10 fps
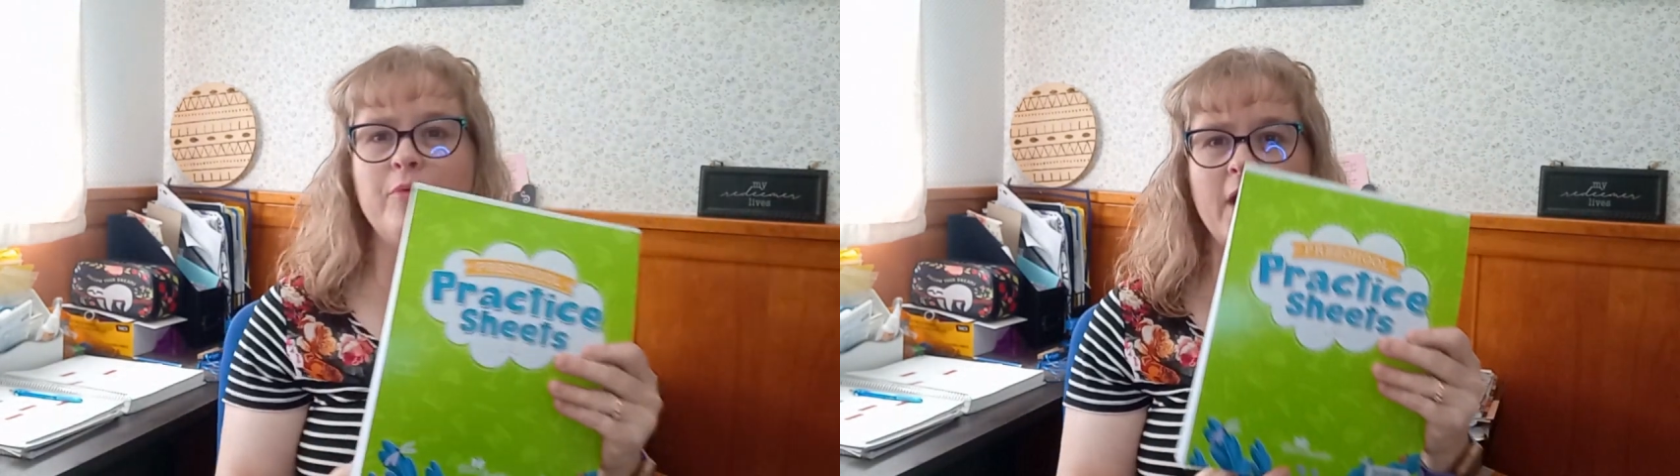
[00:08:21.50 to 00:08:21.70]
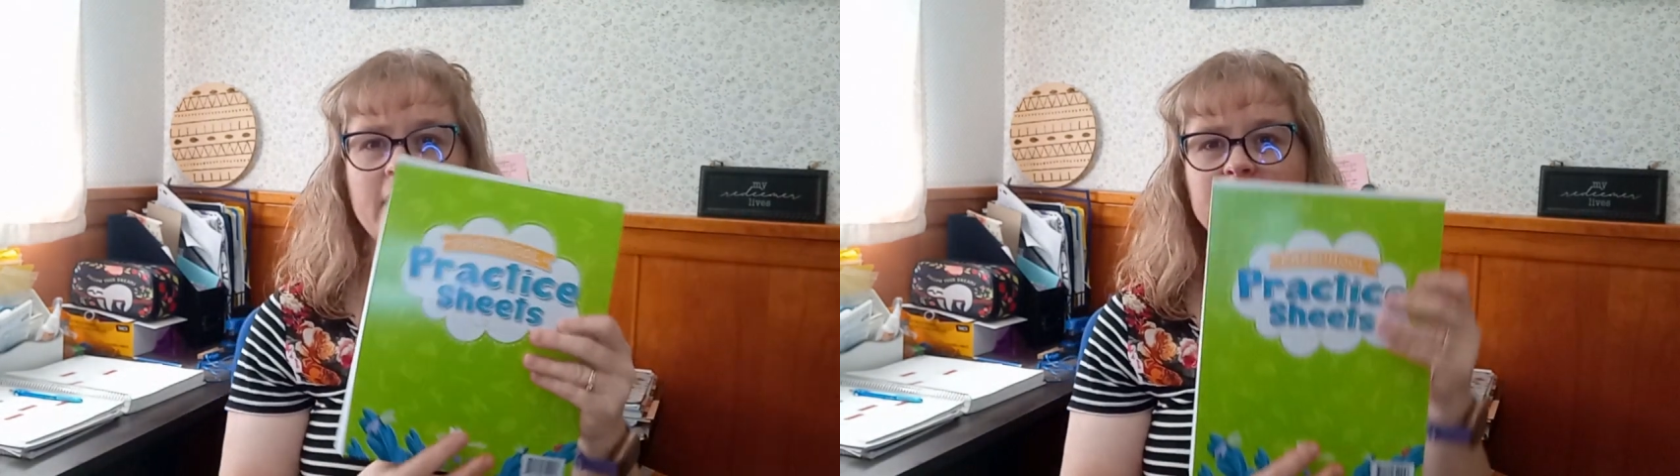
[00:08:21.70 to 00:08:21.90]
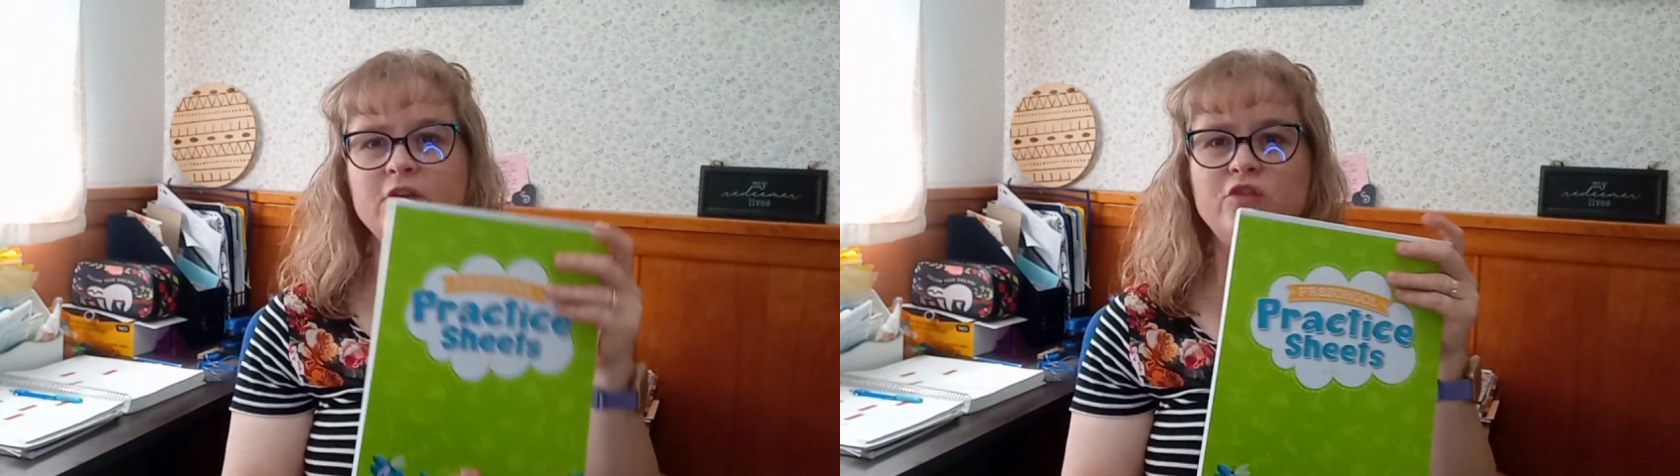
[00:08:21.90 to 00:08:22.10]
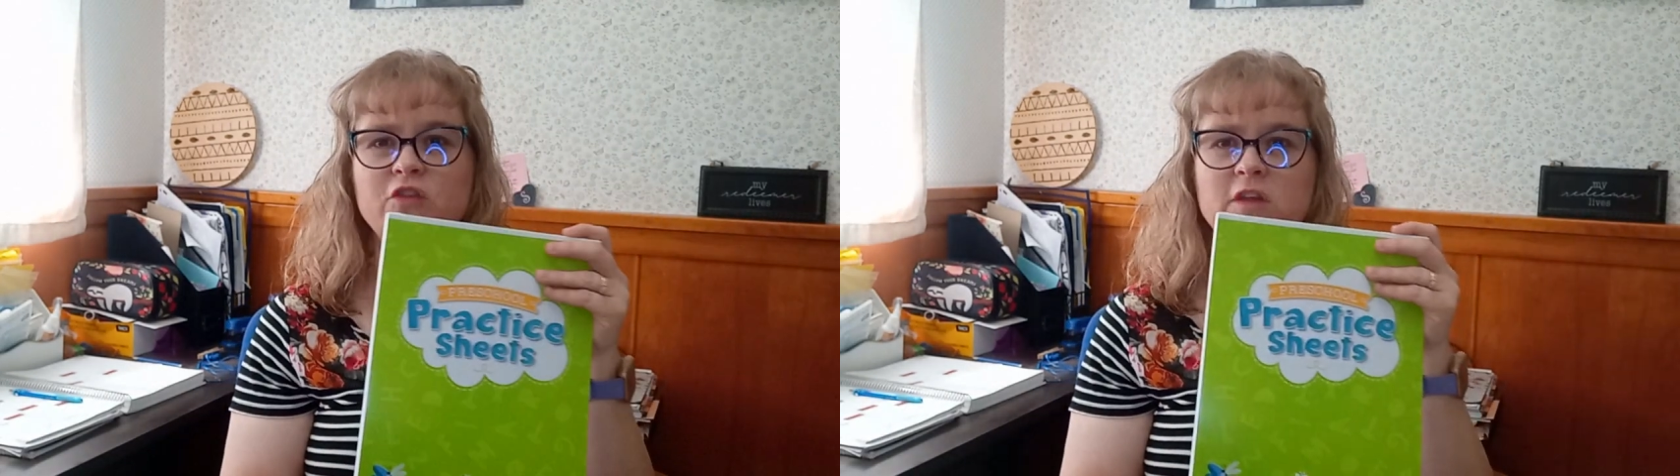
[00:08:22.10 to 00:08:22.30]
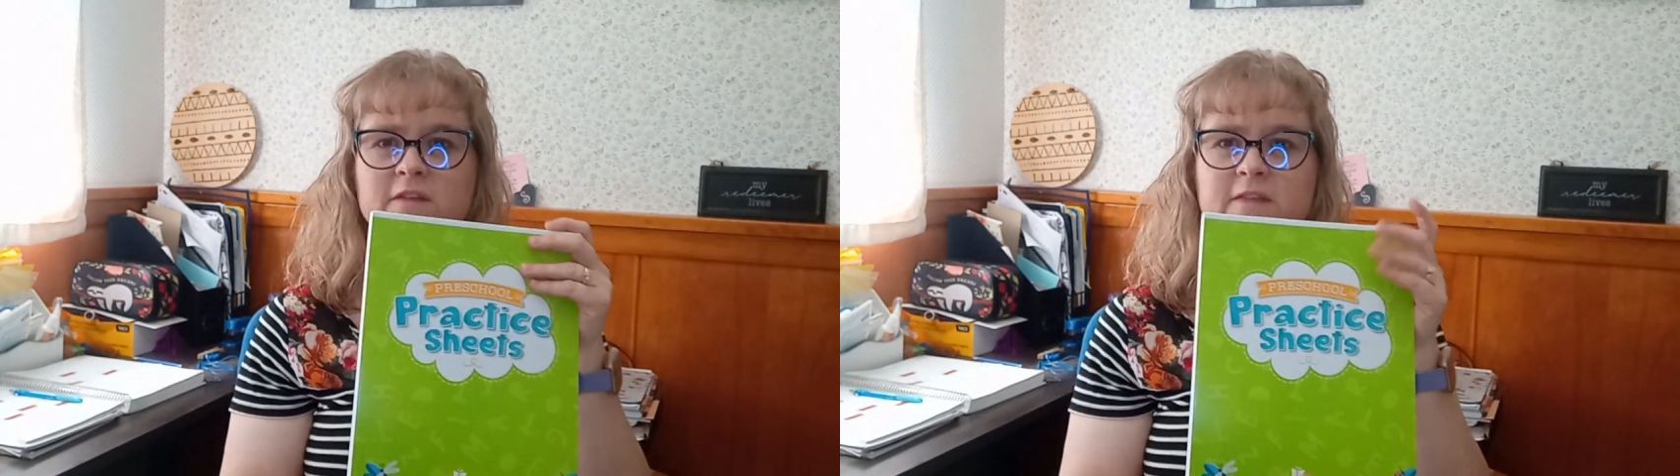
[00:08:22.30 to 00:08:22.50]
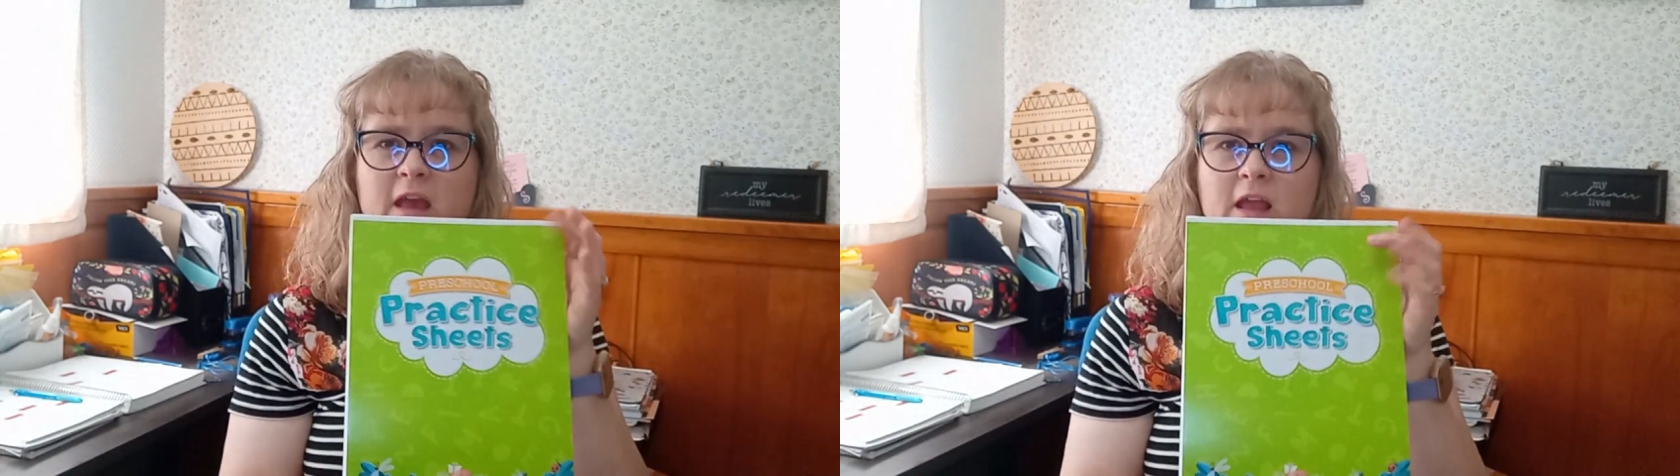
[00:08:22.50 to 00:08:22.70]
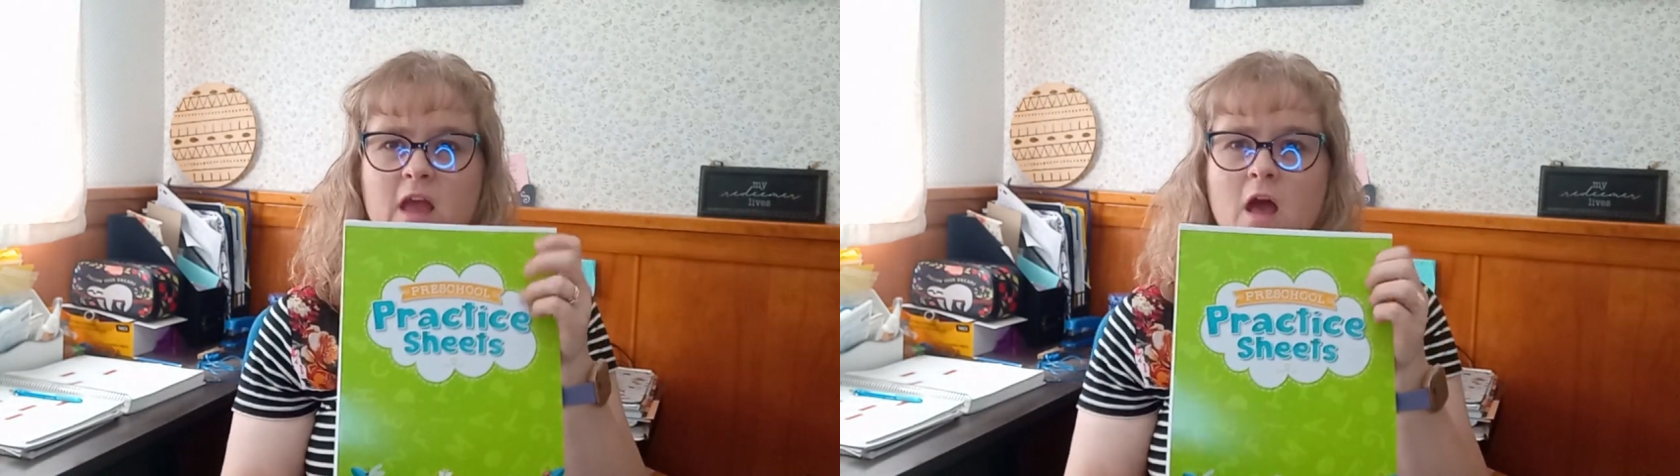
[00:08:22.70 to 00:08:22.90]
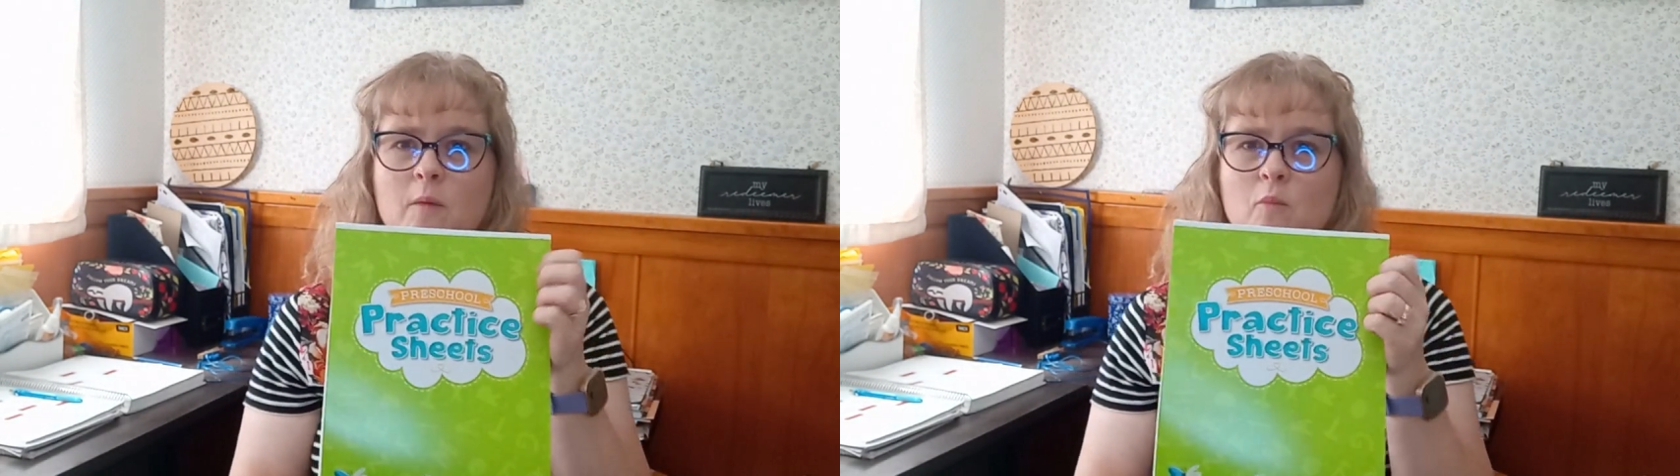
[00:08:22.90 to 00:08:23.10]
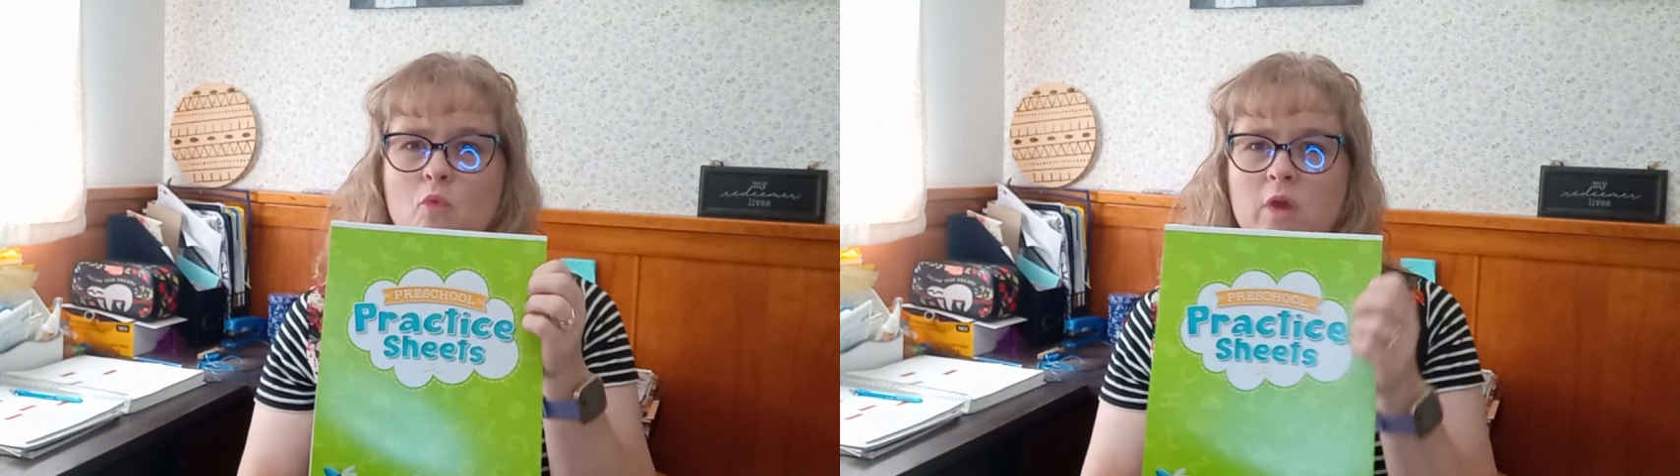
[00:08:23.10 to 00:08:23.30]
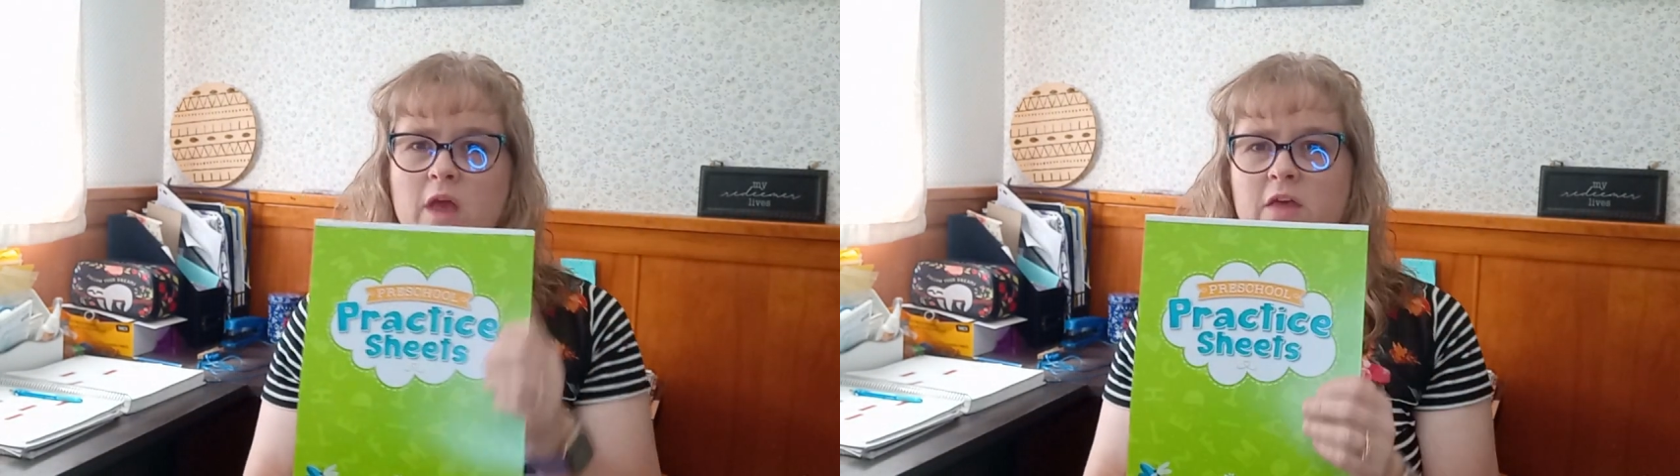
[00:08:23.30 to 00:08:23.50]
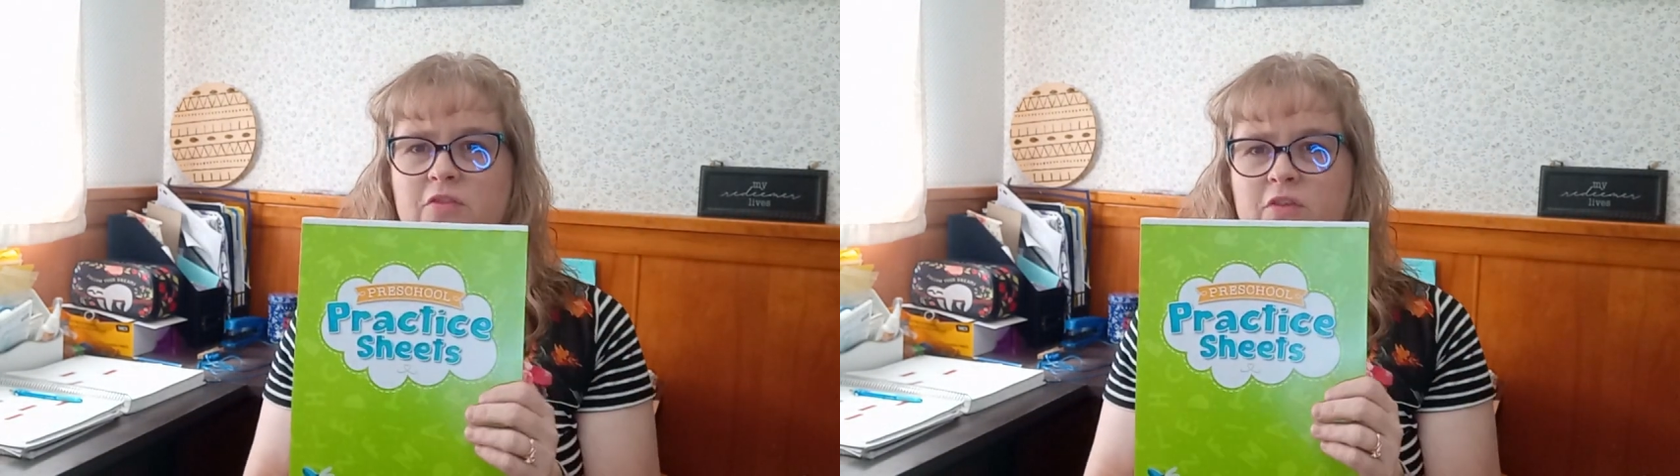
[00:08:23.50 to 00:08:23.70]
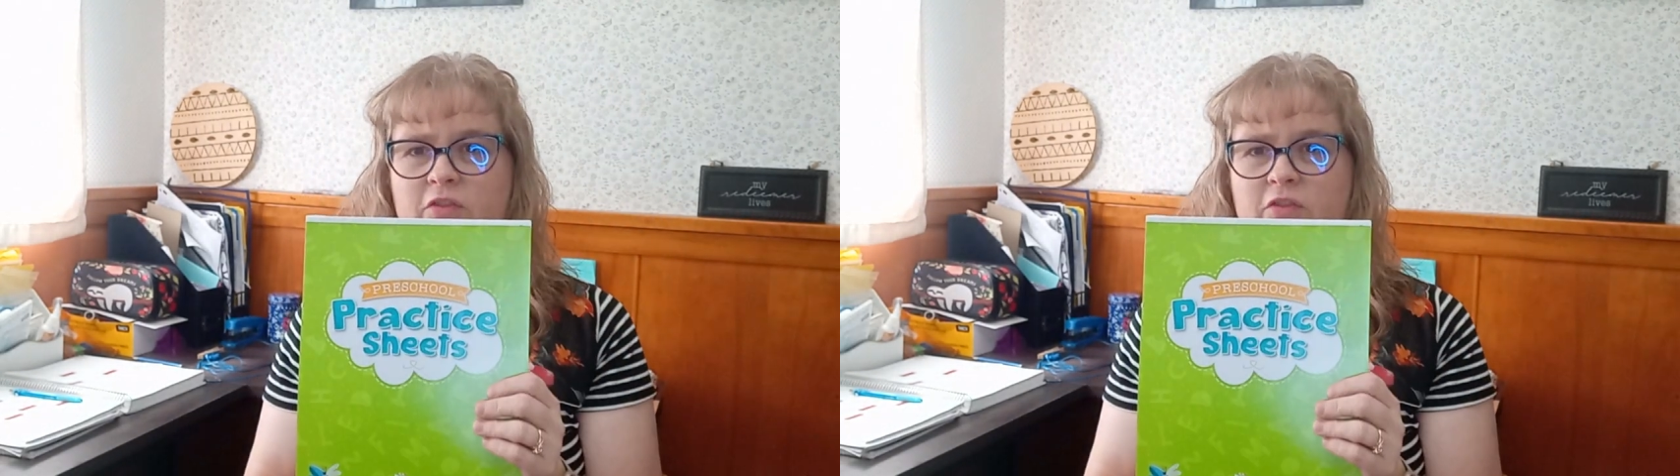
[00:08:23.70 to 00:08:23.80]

the practice sheets that come with